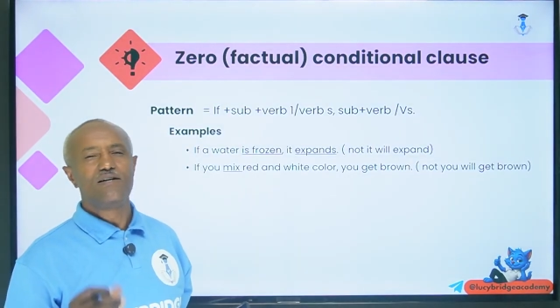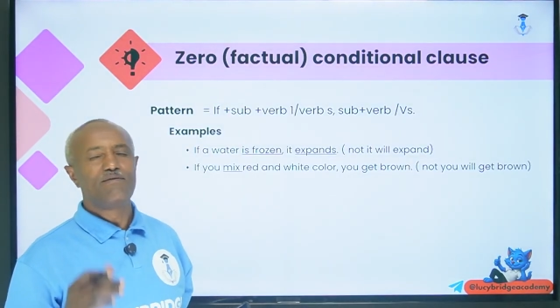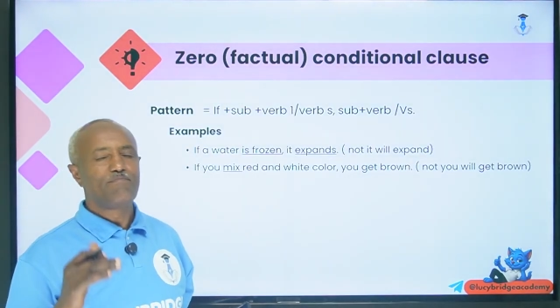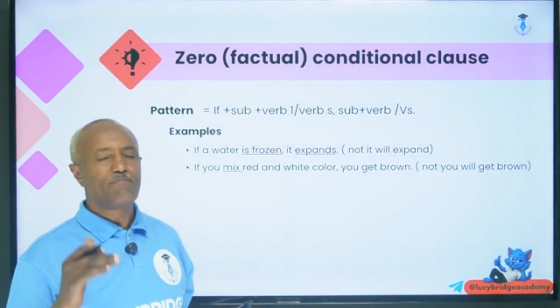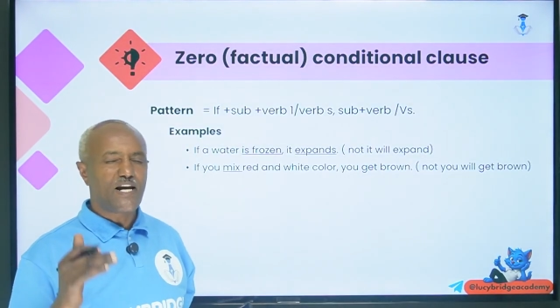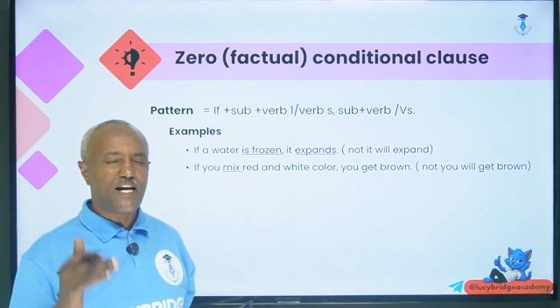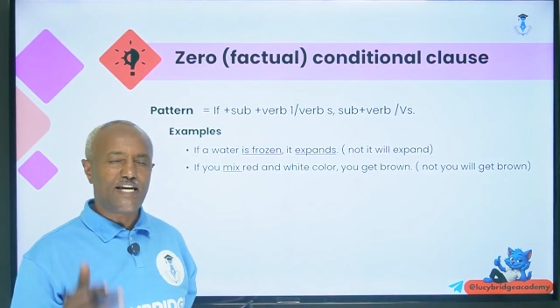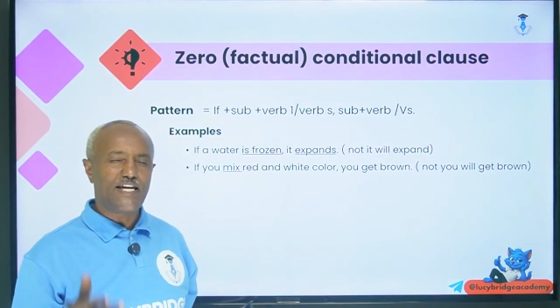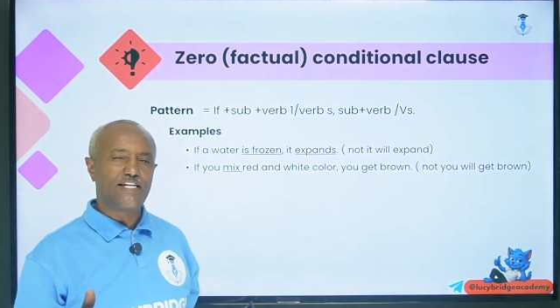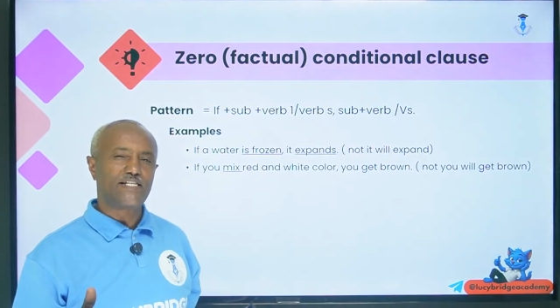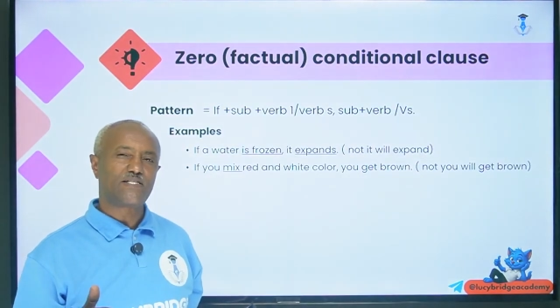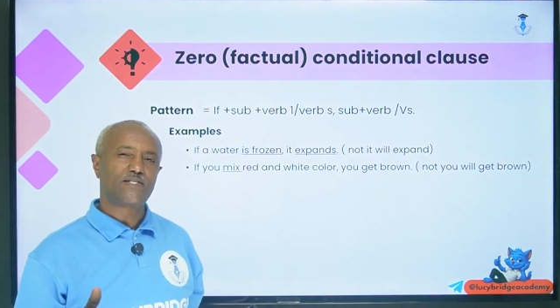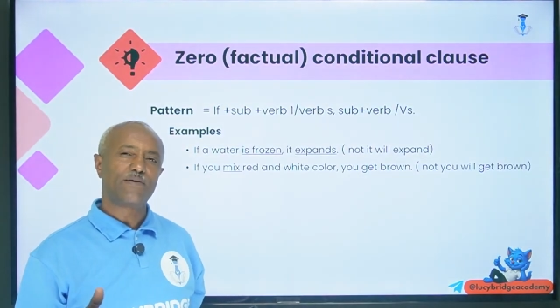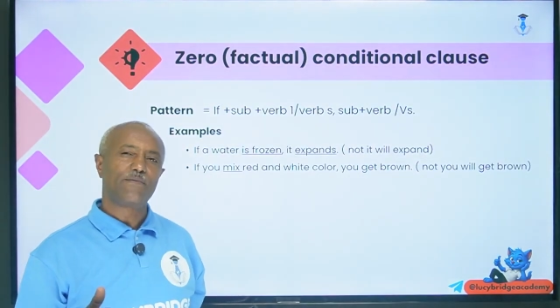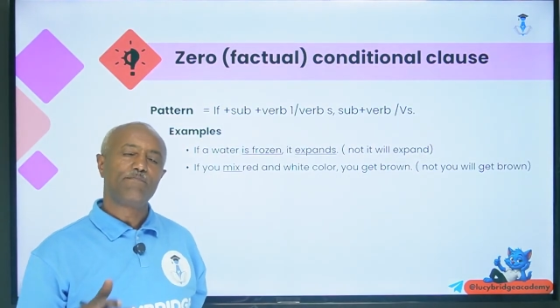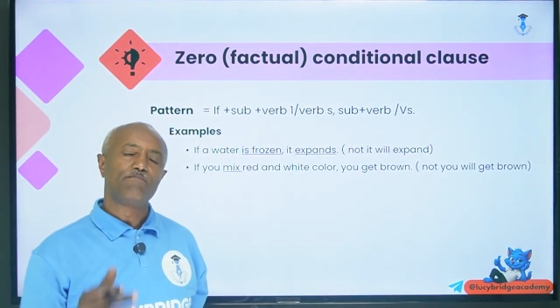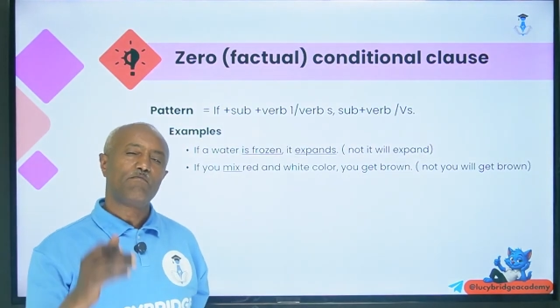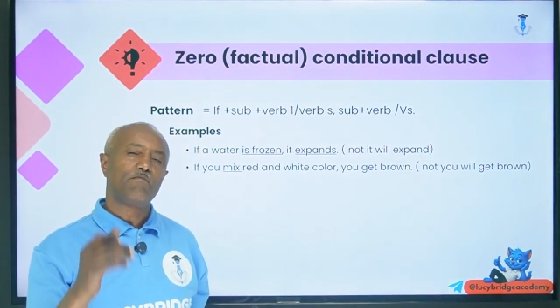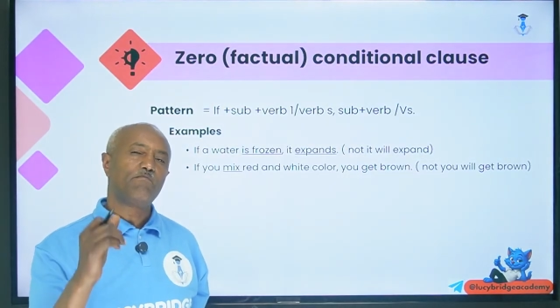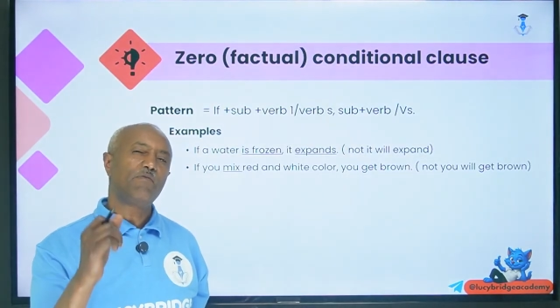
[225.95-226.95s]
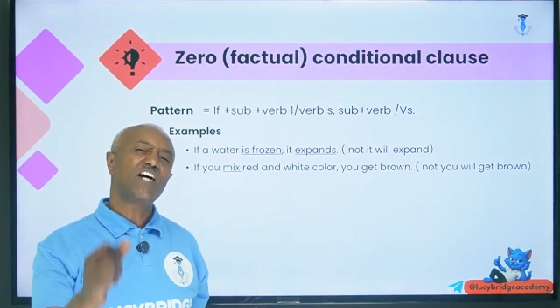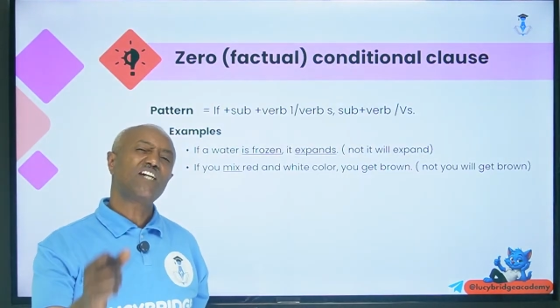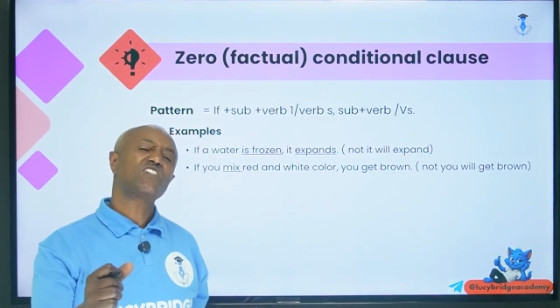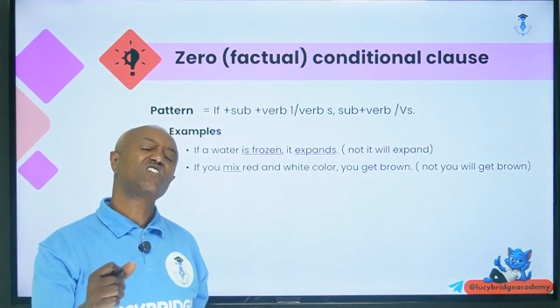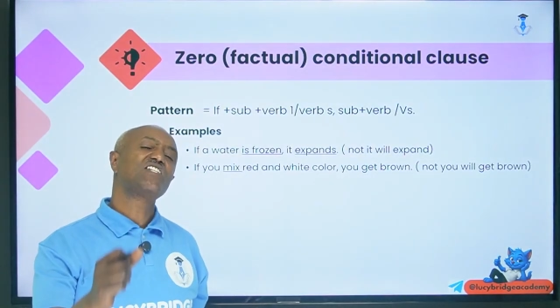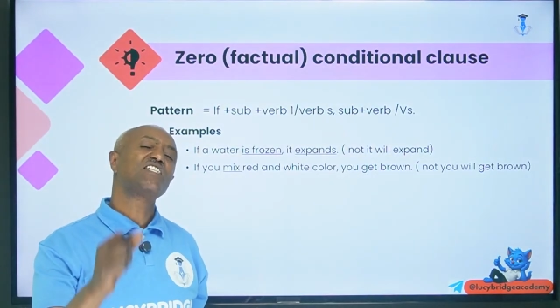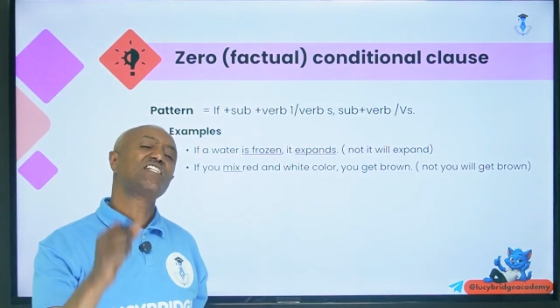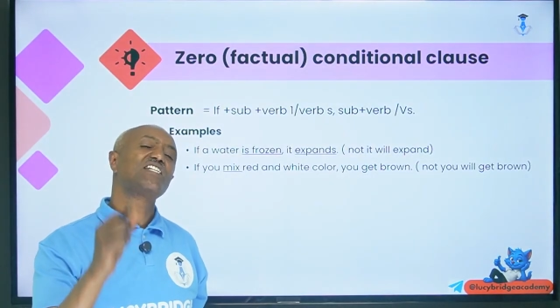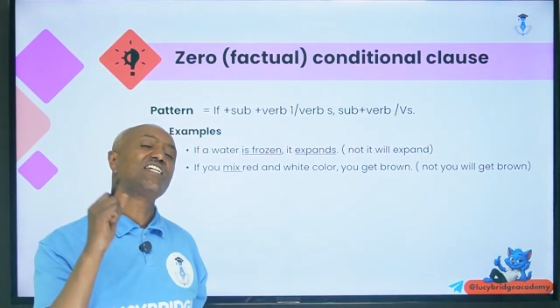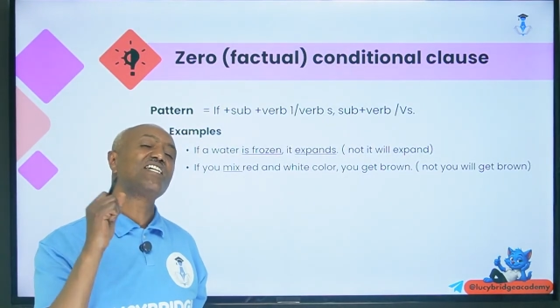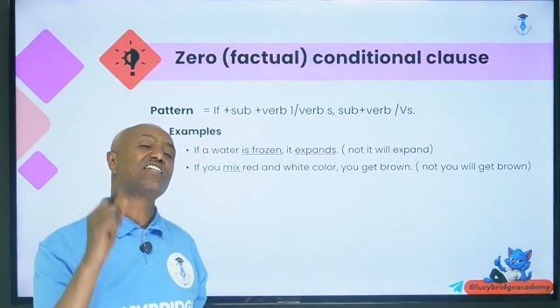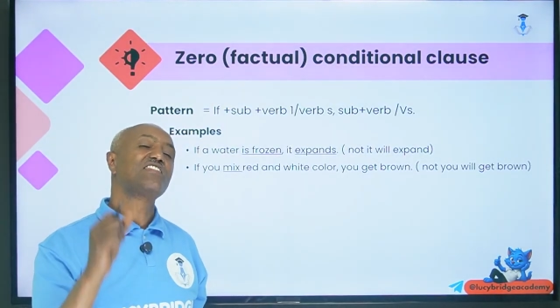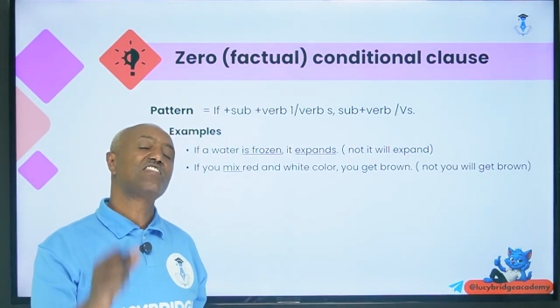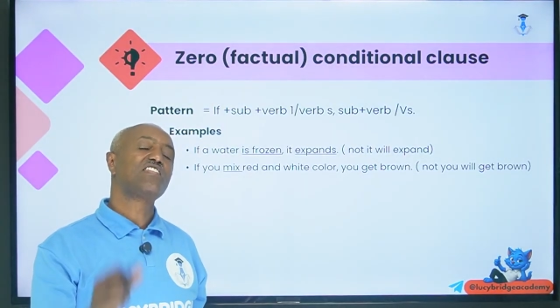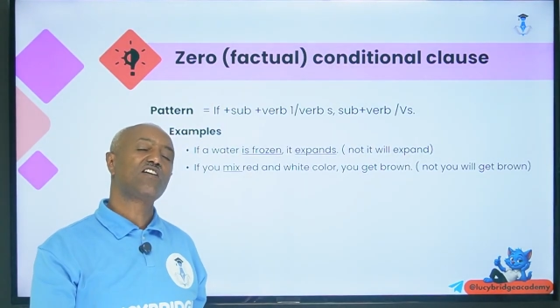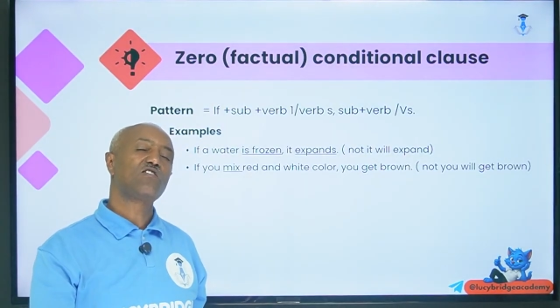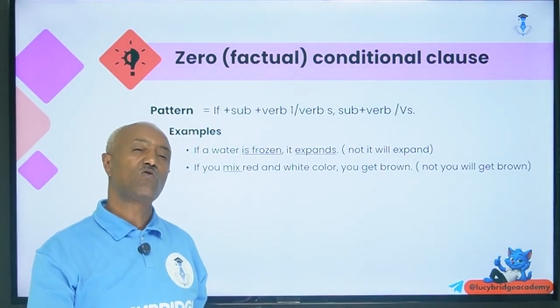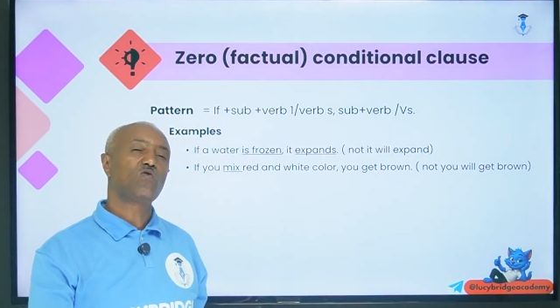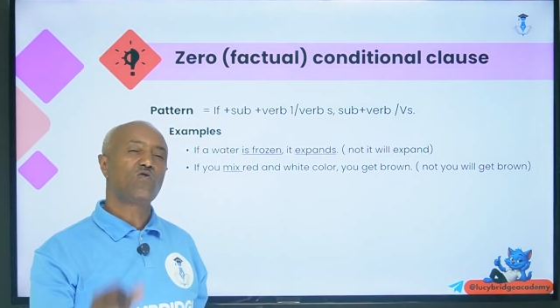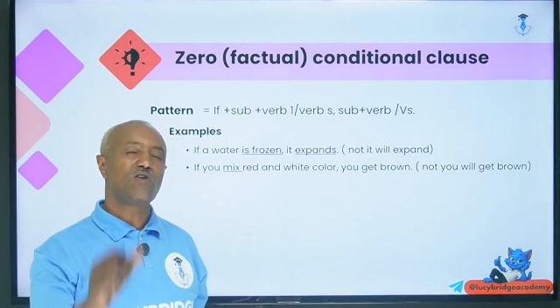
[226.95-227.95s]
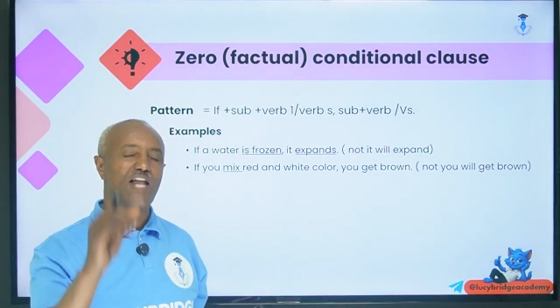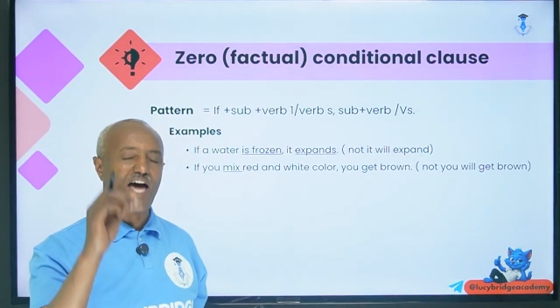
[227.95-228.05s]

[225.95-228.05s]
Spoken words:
please, mastering the rule